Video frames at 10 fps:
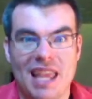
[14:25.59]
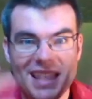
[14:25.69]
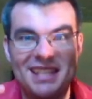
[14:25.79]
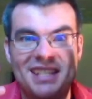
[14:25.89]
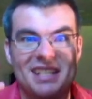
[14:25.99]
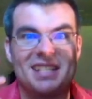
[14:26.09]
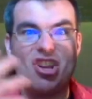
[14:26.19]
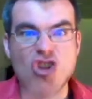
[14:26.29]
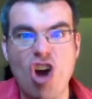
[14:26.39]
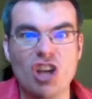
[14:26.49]
This does
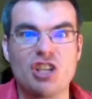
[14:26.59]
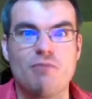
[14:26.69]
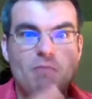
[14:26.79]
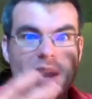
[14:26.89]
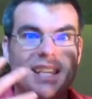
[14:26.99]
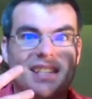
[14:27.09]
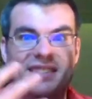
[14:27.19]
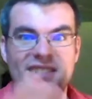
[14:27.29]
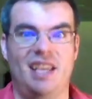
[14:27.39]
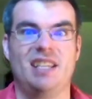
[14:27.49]
not make
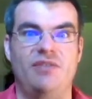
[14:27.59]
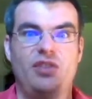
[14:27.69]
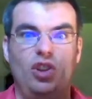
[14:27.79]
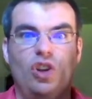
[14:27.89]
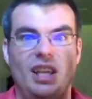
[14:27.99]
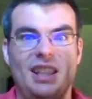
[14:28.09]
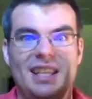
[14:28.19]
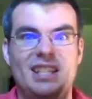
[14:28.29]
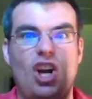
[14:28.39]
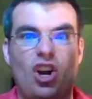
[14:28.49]
sense if you look at
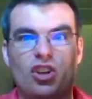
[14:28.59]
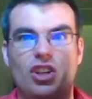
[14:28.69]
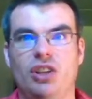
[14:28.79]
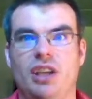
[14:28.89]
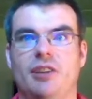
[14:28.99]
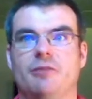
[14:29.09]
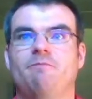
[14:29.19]
this article here.